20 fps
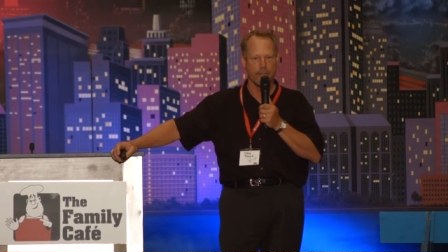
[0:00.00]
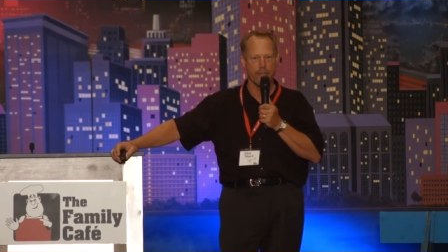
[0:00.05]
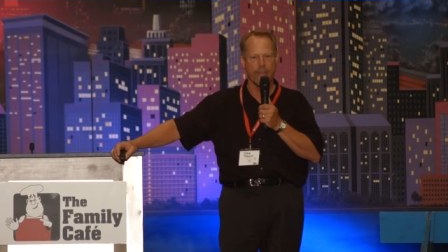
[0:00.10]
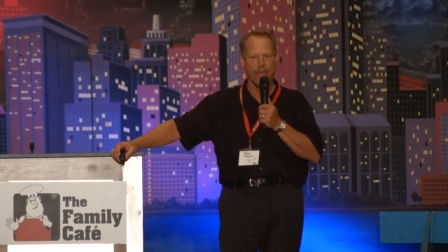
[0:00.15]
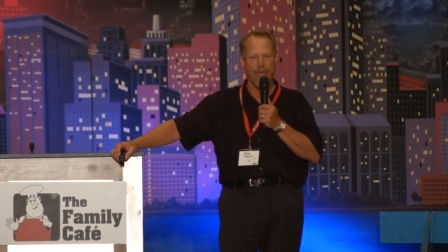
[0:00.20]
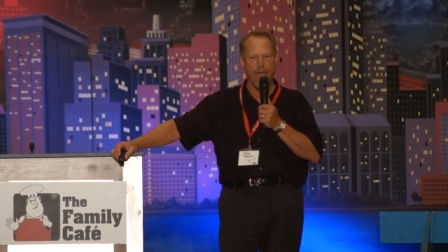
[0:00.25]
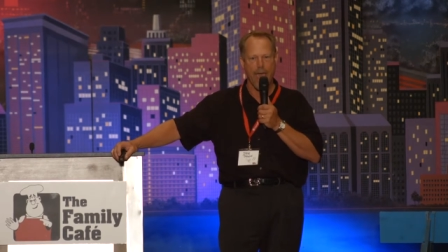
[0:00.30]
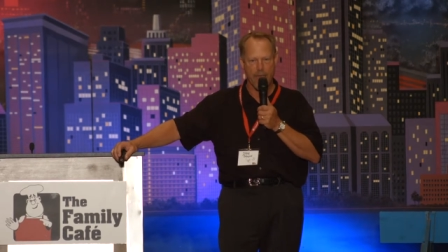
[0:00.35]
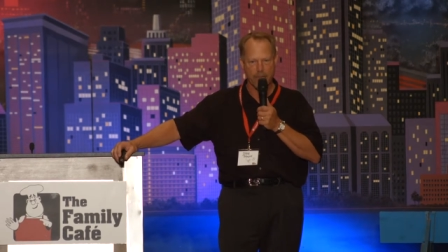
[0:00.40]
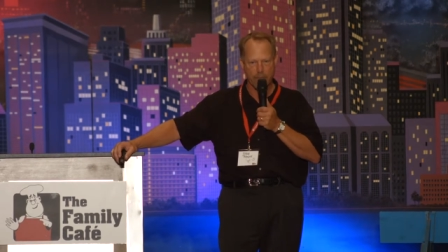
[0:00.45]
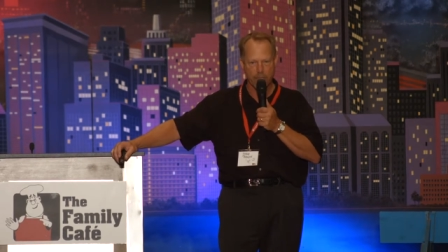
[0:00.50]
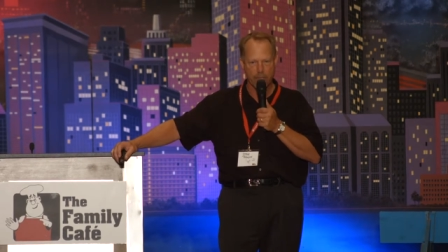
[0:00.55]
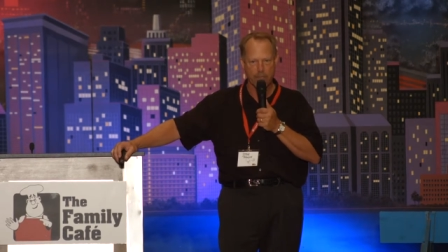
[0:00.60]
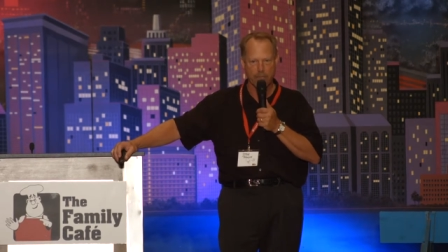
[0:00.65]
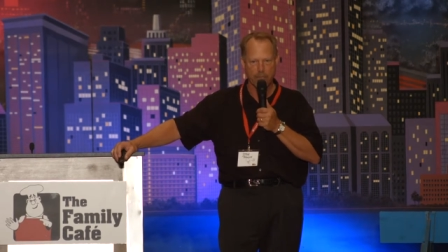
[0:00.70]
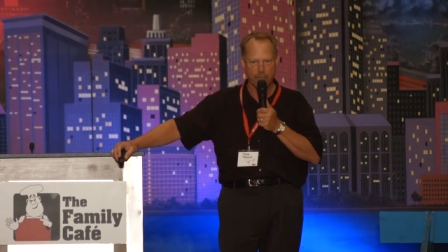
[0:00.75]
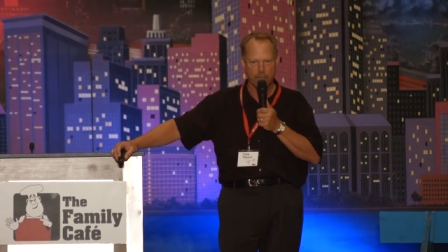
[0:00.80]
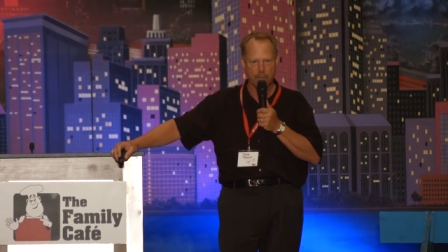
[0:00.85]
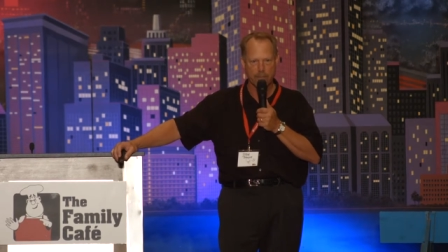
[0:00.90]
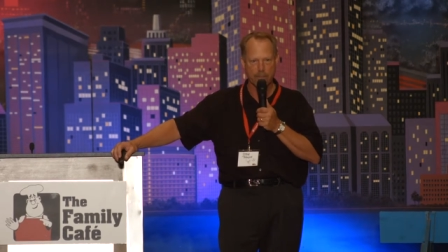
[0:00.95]
and that
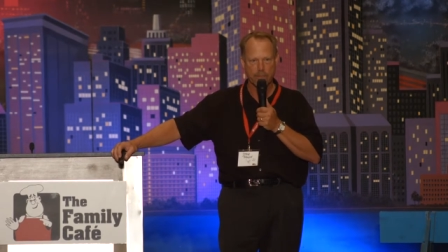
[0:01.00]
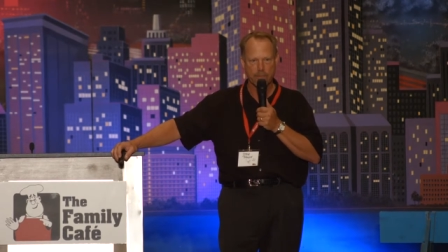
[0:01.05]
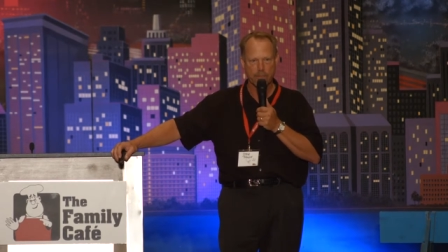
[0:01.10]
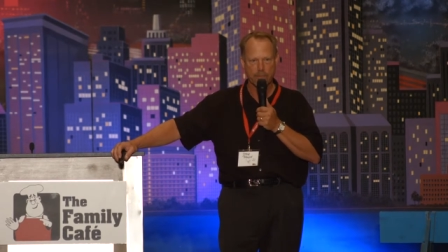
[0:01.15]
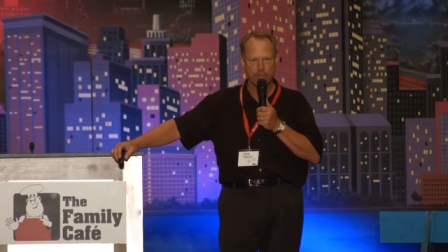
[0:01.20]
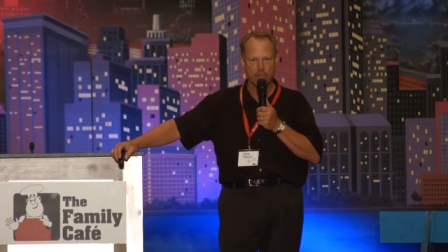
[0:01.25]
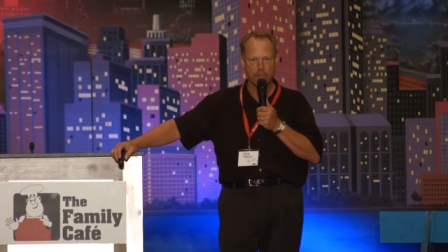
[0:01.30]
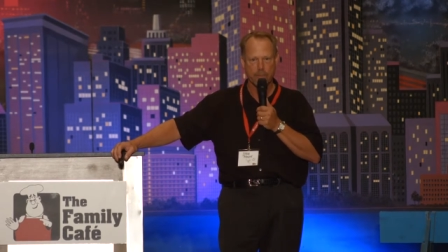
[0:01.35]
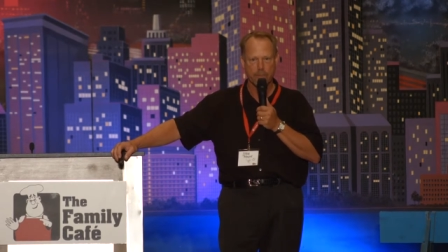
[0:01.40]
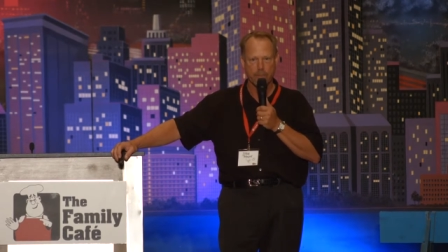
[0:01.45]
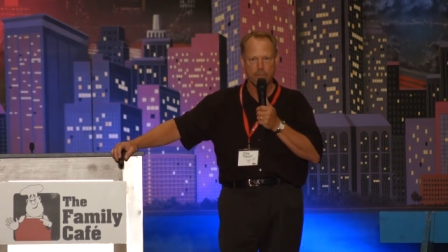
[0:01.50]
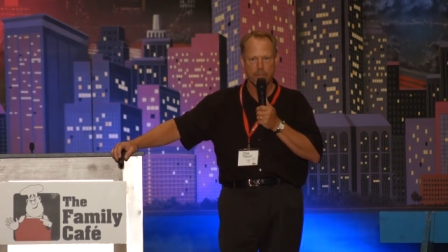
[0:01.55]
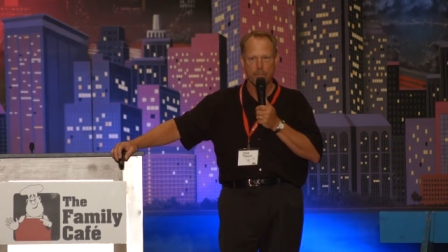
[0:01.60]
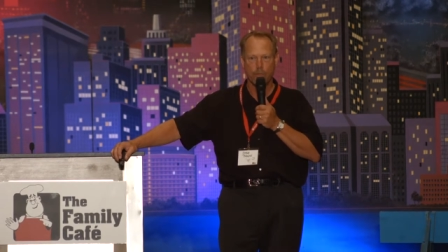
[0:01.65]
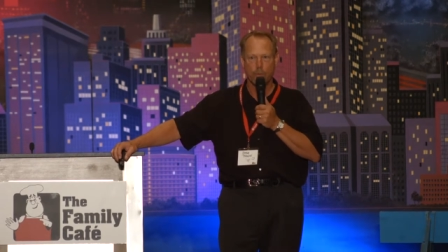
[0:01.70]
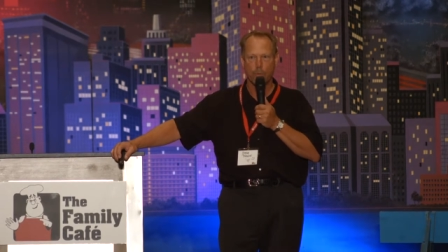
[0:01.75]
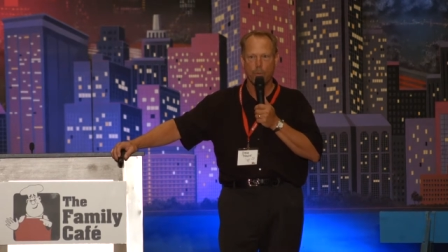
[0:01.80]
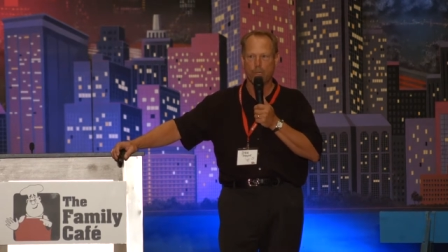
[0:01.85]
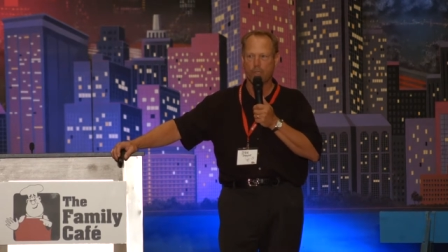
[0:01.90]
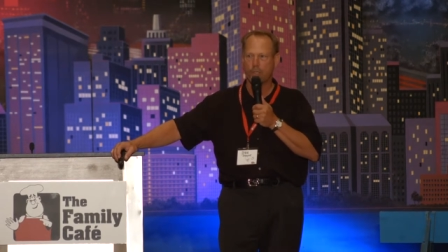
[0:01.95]

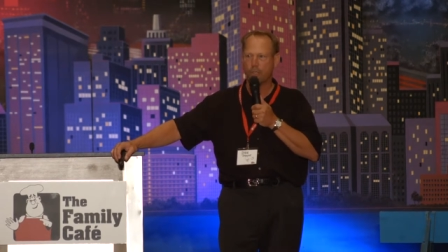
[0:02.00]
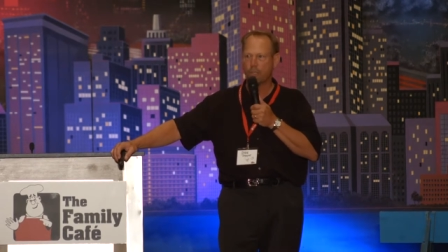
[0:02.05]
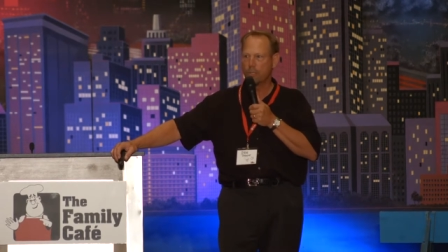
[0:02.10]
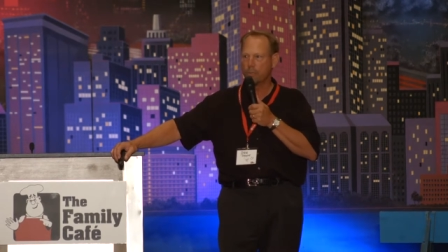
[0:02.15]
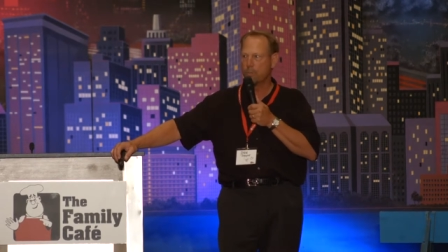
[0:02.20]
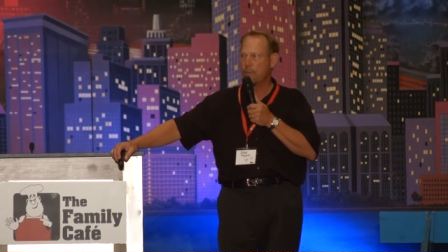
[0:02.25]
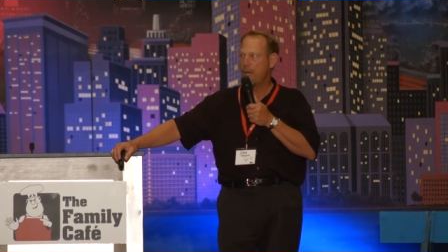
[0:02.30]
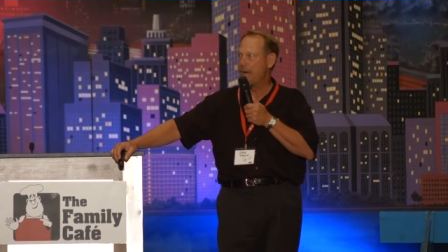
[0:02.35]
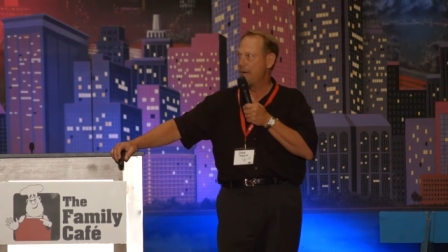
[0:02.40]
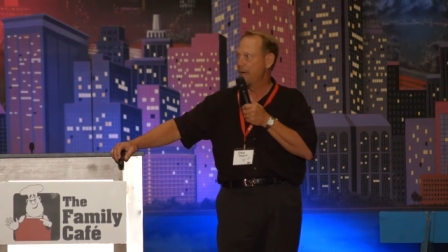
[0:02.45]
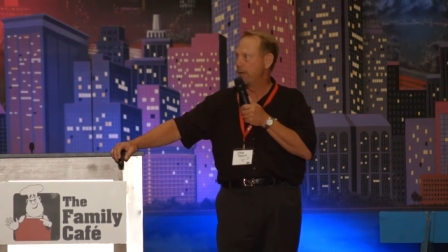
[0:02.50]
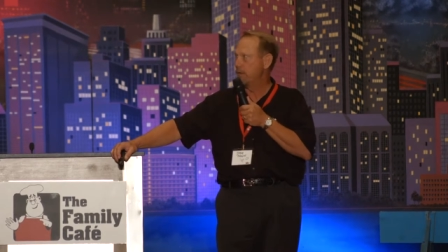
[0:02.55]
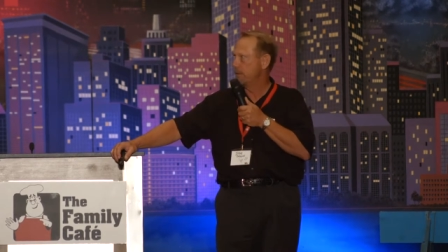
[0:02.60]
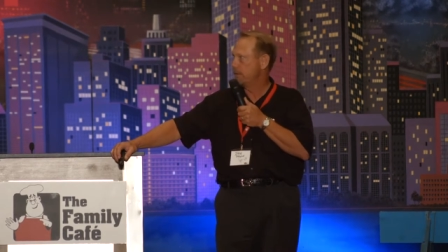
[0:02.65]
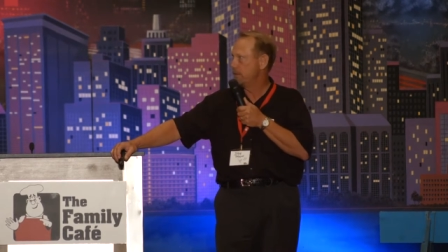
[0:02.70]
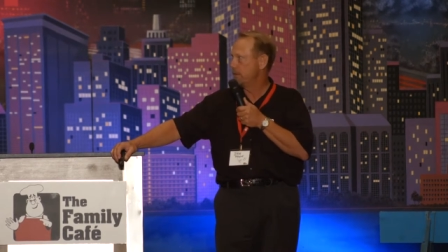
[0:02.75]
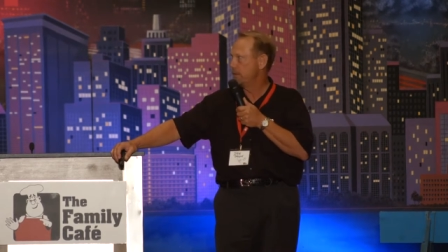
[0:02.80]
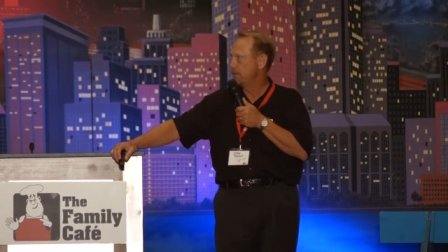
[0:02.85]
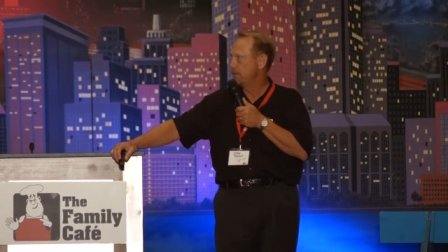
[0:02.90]
was her smile.